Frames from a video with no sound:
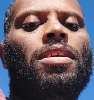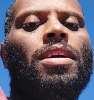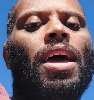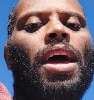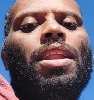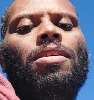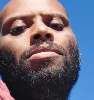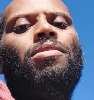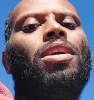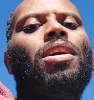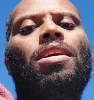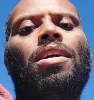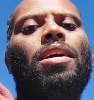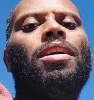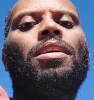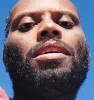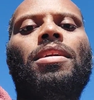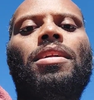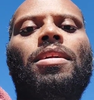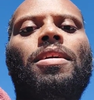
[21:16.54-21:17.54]
I don't care.
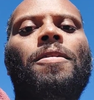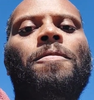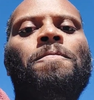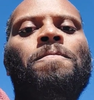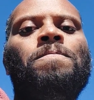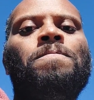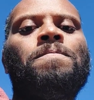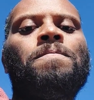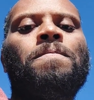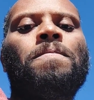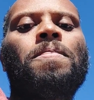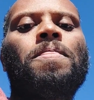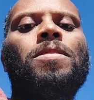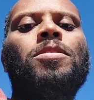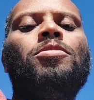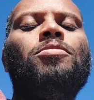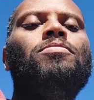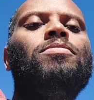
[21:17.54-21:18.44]
You